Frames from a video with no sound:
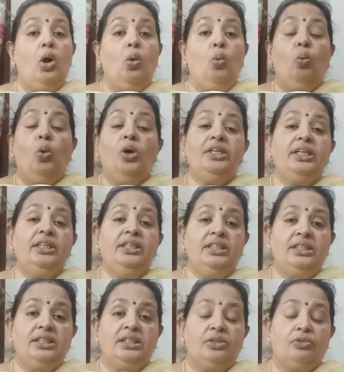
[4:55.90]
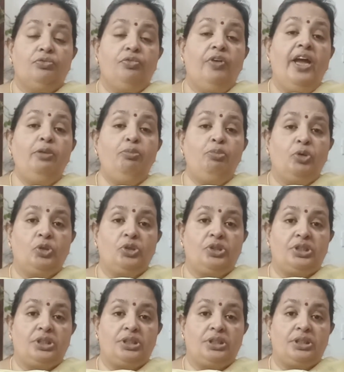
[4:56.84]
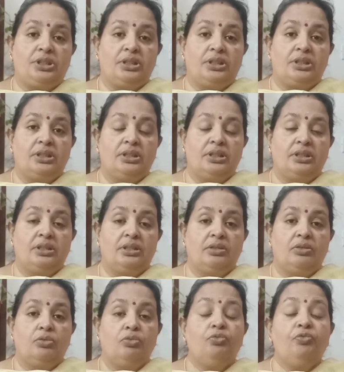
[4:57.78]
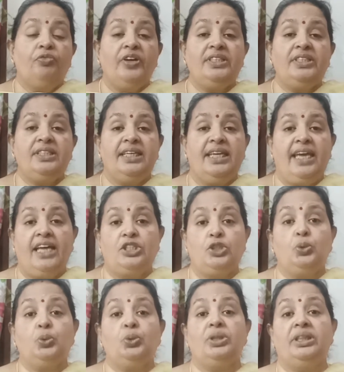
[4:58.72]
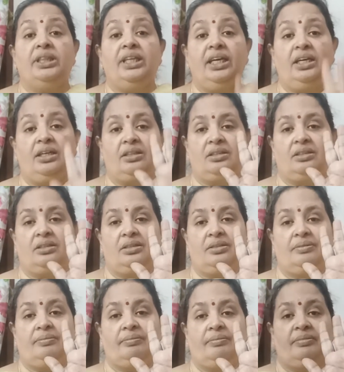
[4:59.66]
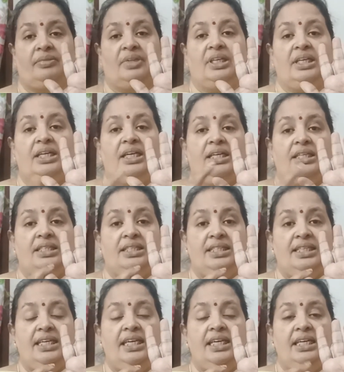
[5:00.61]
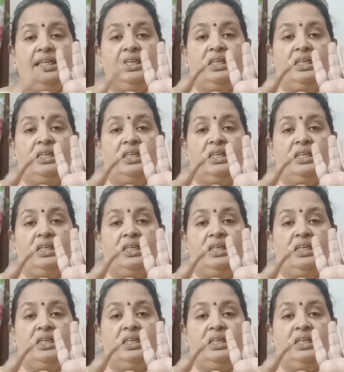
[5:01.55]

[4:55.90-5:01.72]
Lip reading: What are these 5 process? First he has to think. THINK.